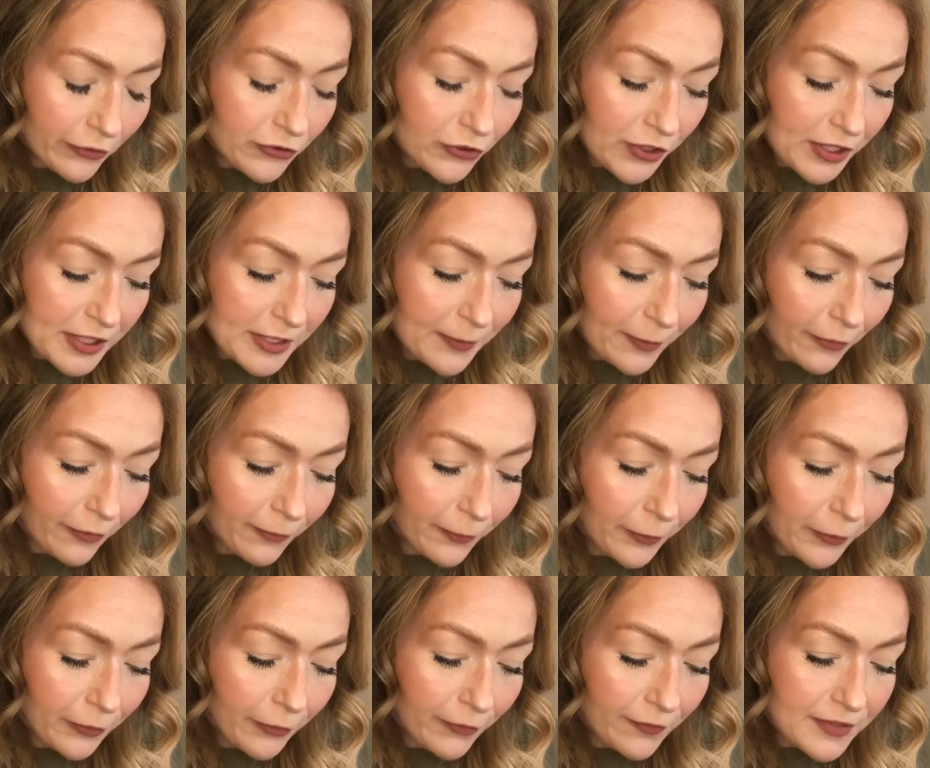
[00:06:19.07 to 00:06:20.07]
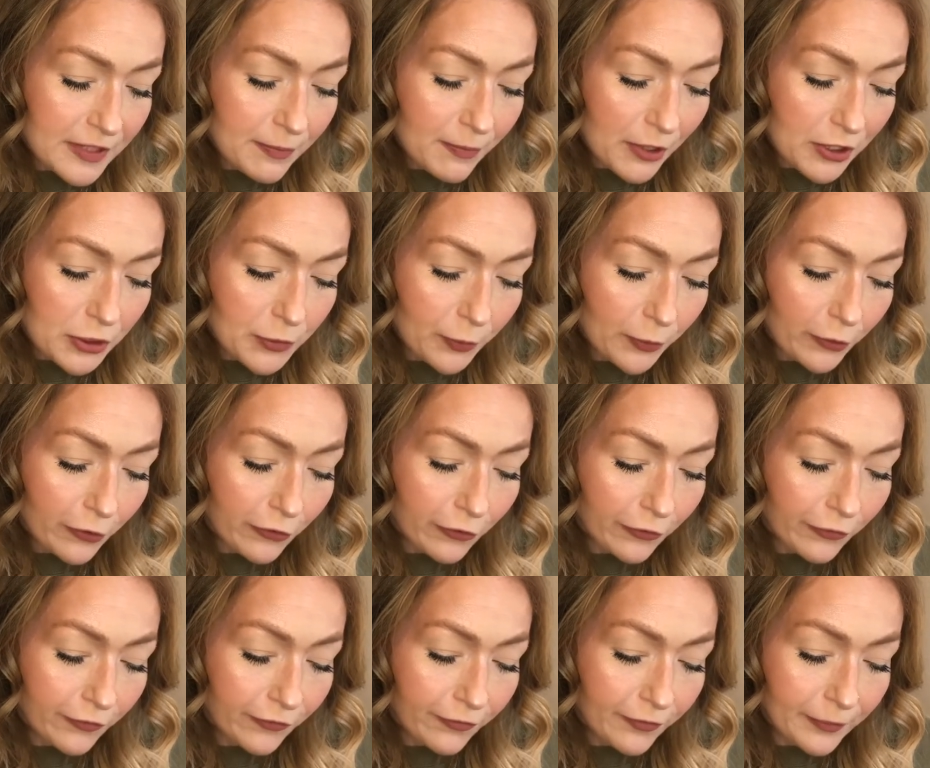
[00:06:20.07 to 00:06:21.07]
transfer proof, smudge
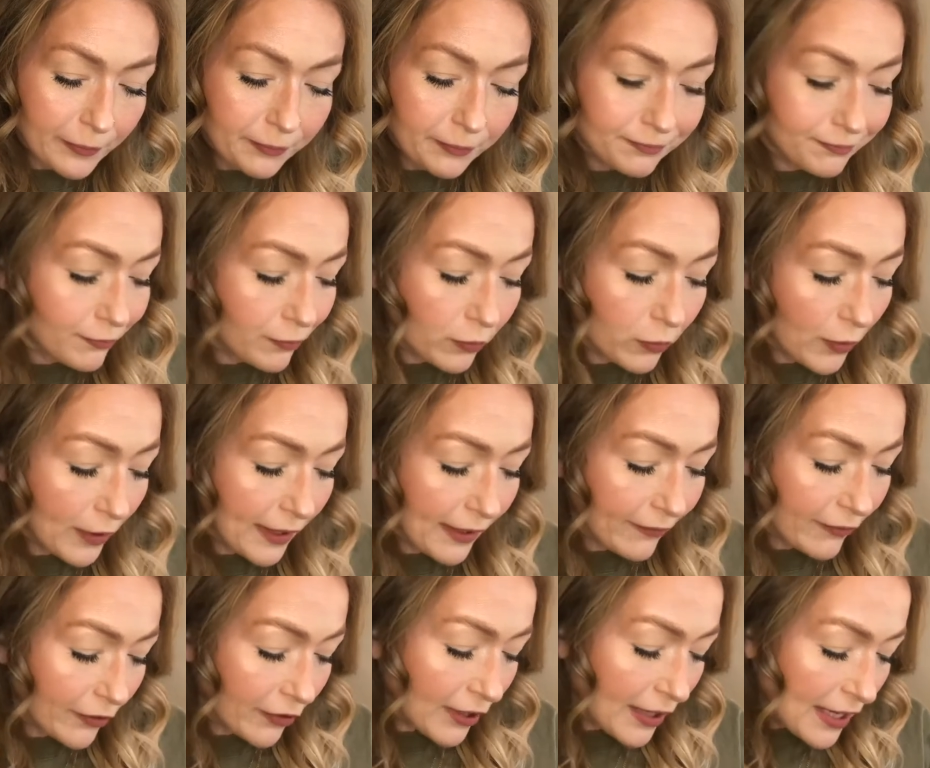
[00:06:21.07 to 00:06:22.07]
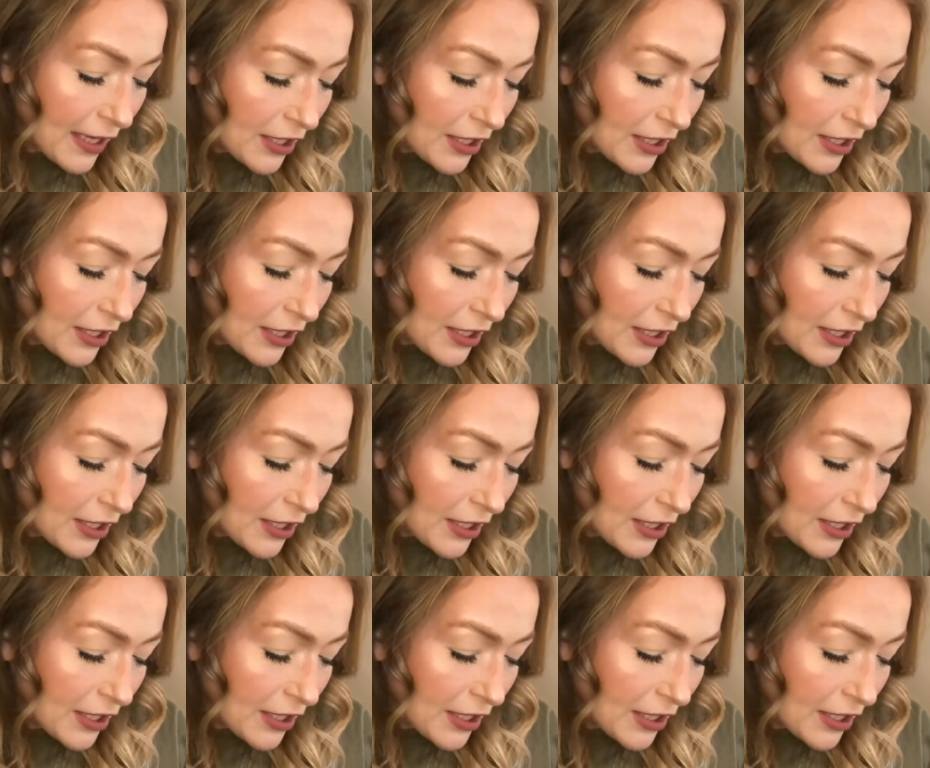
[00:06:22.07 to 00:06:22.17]
proof, whatever.